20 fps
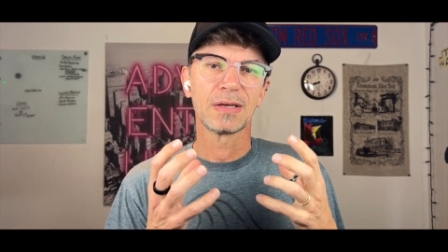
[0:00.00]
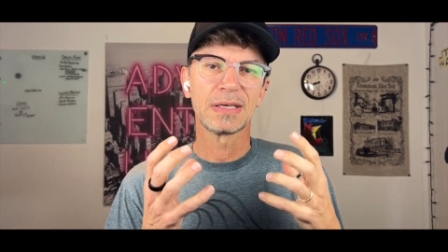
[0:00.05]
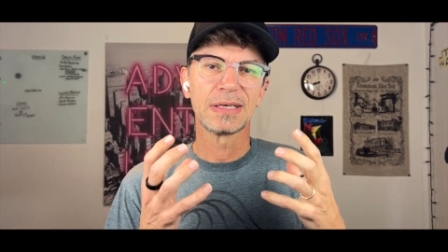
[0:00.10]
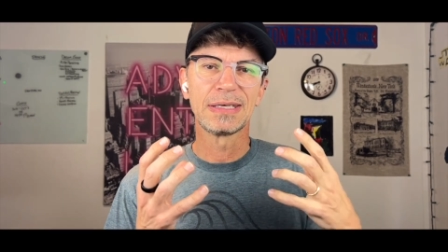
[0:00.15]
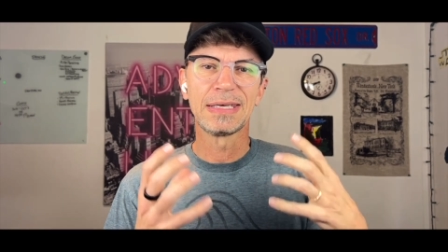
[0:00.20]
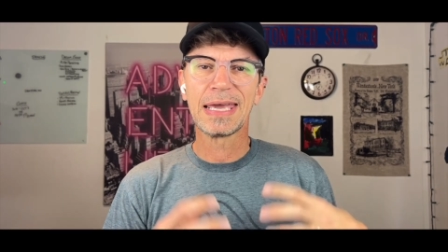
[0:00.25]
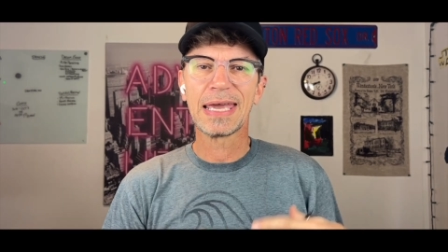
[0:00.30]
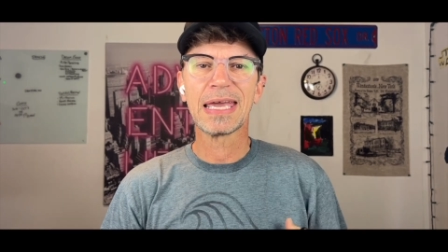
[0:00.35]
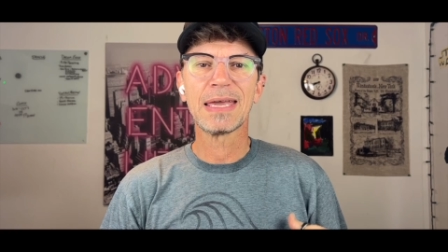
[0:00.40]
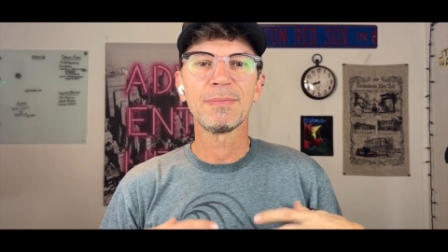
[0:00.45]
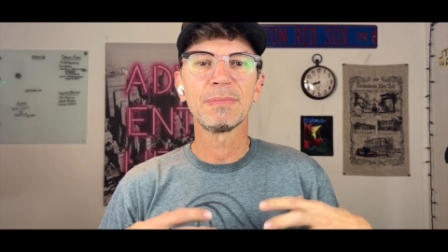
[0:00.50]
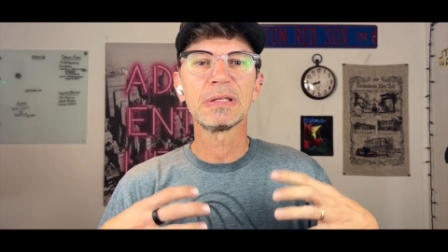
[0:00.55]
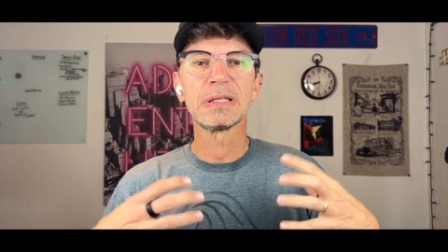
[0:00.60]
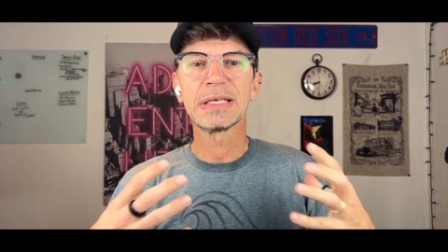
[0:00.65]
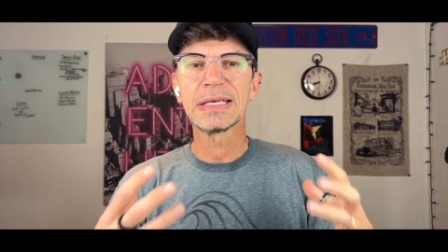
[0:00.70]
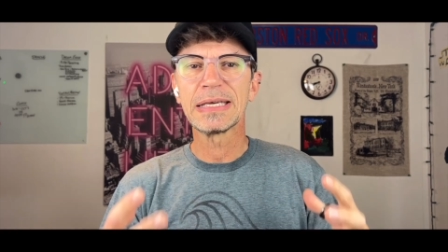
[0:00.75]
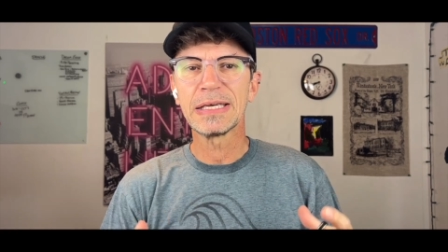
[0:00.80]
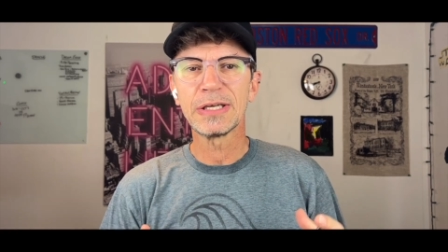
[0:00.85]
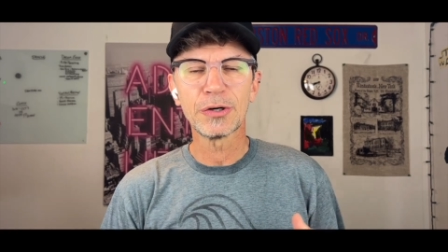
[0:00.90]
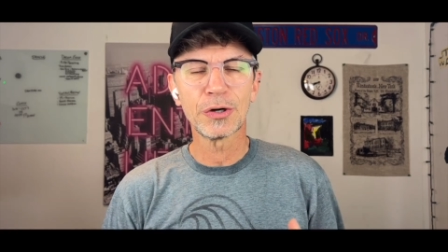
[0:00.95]
game
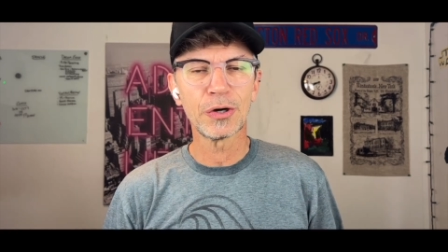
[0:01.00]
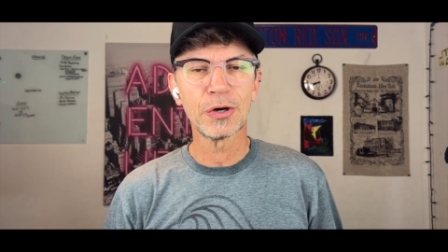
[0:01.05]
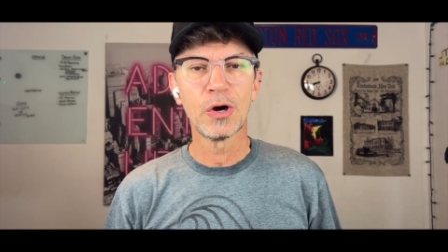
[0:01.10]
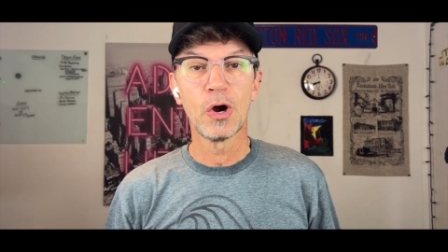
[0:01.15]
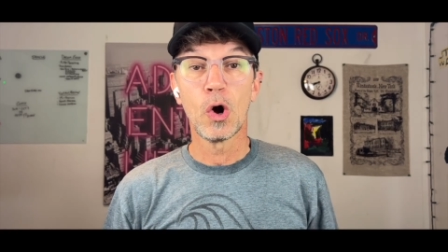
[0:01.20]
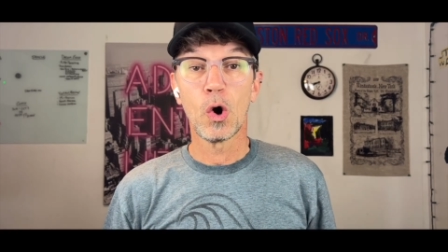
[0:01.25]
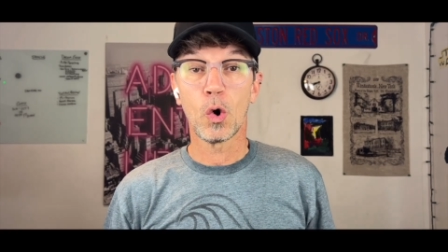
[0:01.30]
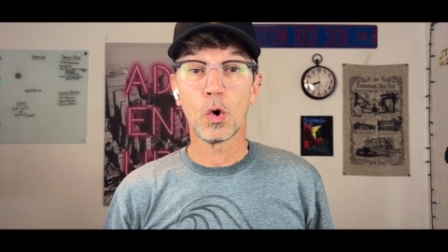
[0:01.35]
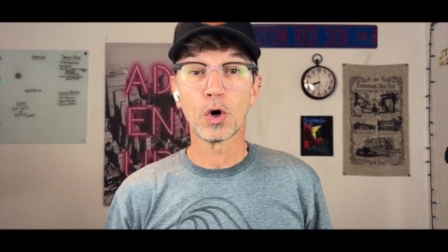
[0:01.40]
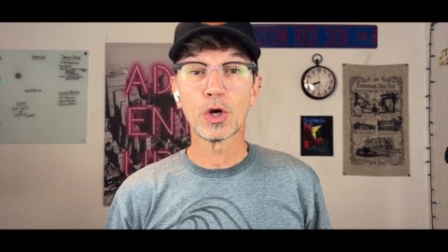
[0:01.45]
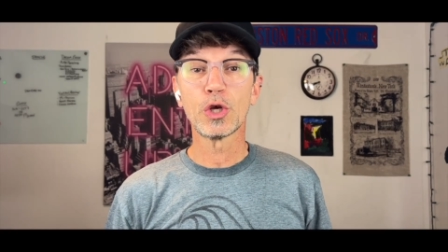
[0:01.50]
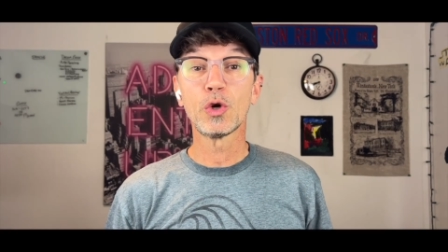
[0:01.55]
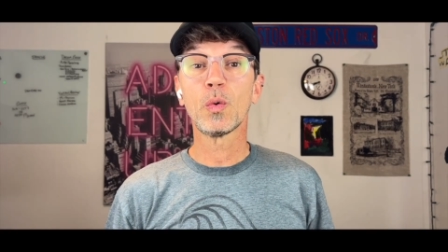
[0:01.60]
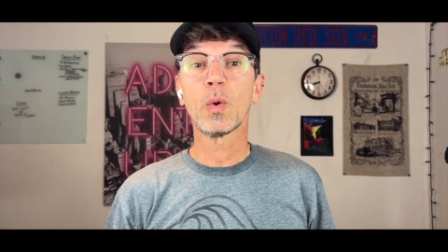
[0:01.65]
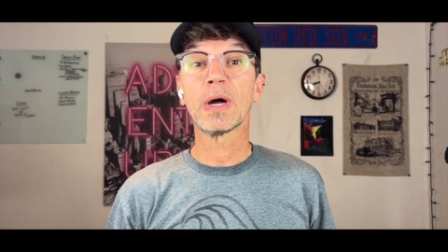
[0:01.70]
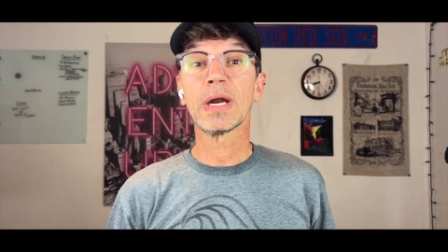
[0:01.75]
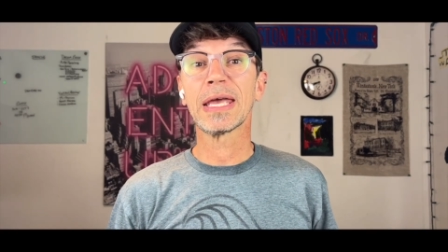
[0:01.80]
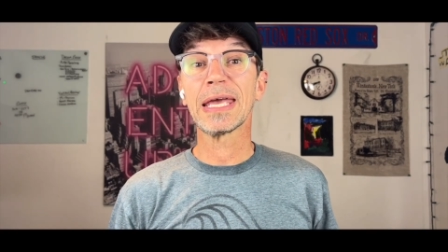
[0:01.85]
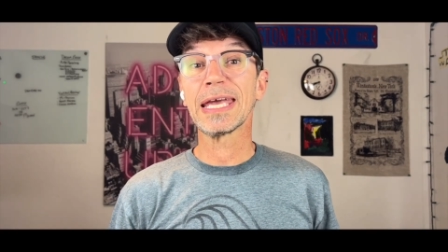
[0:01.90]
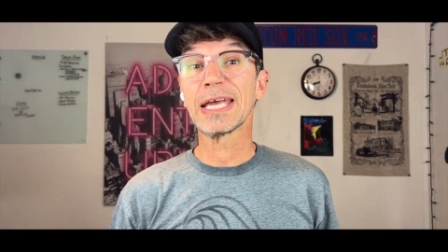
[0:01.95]
leader, or you
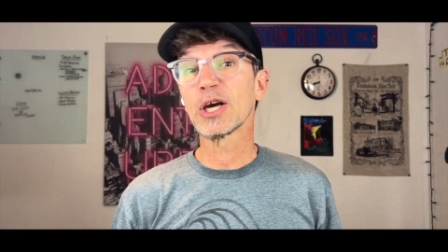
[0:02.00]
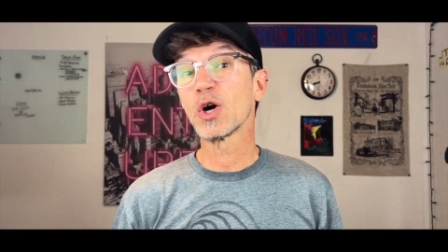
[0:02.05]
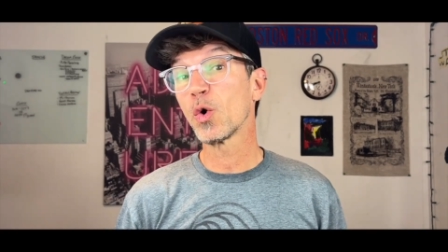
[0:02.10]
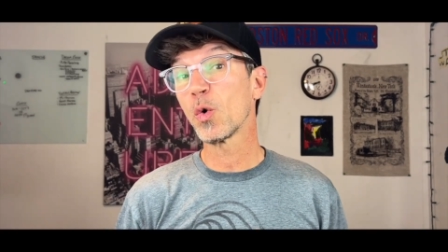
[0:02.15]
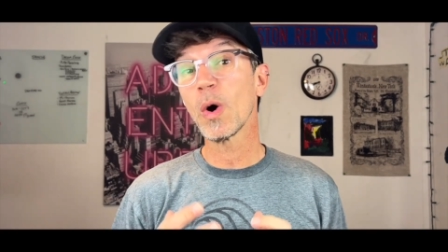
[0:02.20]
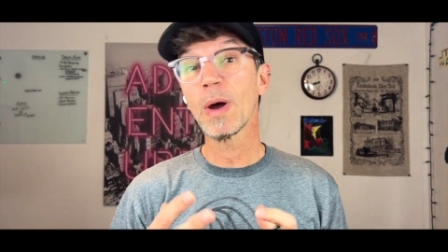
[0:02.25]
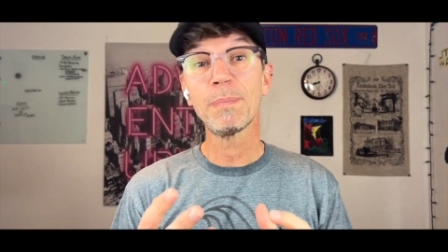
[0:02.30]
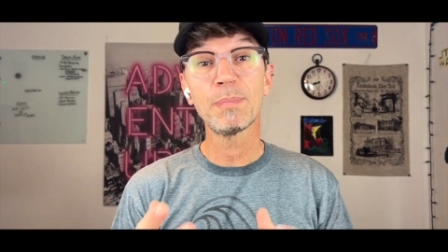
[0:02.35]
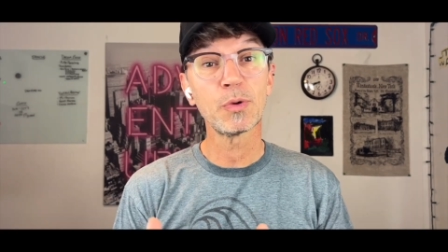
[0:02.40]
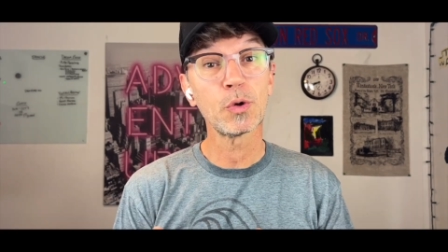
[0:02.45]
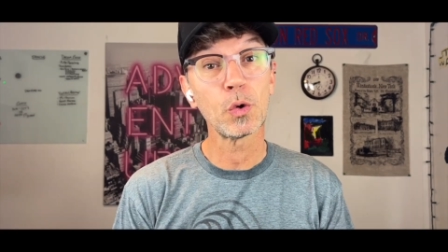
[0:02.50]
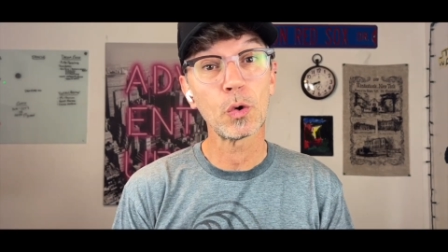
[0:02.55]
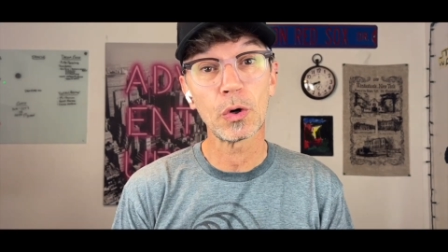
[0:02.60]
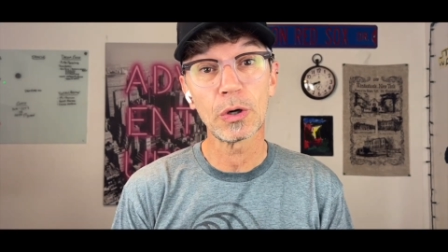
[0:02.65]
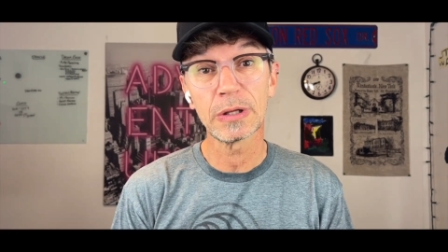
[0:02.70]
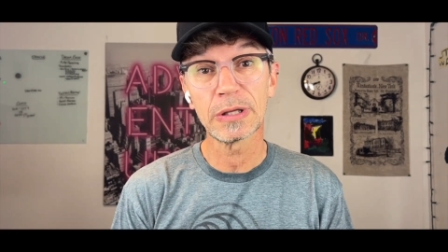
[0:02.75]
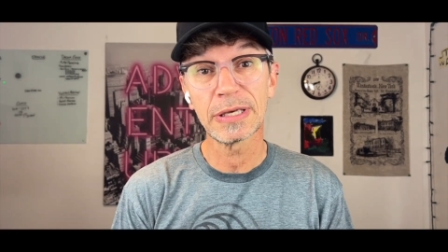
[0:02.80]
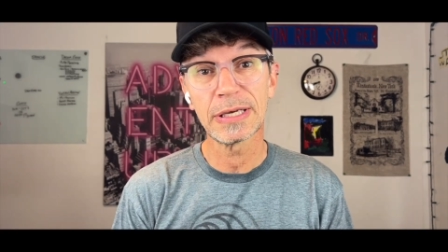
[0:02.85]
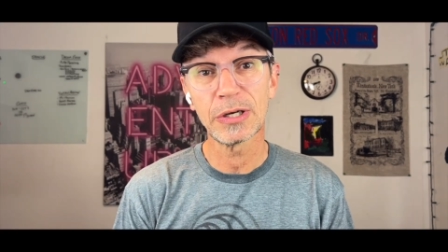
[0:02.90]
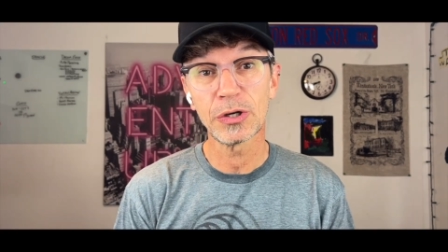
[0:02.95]
want to equip your
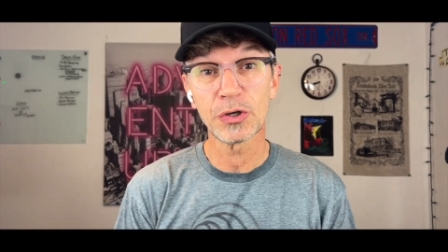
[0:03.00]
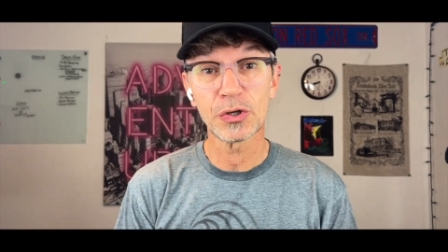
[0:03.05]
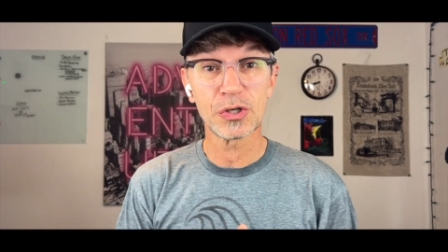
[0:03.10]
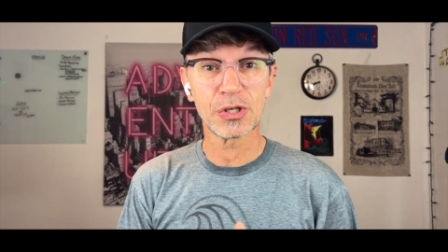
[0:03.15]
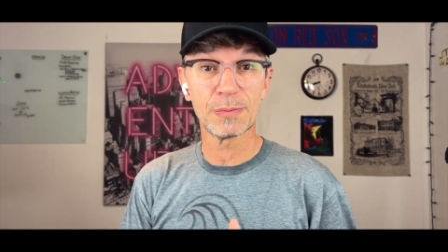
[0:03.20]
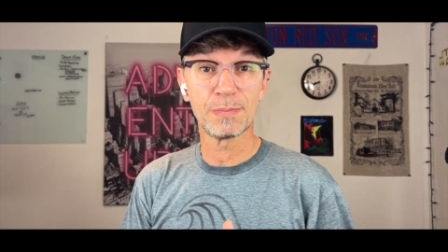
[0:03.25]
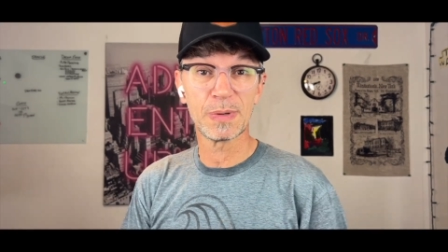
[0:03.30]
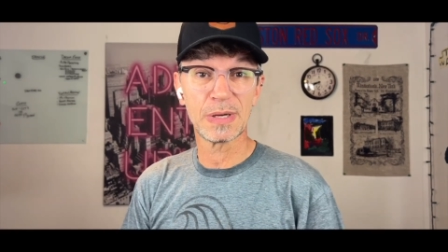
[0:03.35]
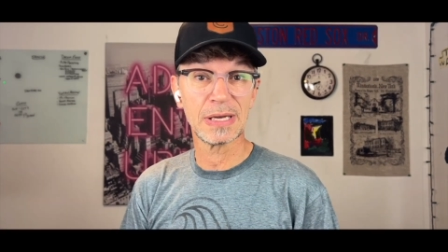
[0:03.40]
leaders to be,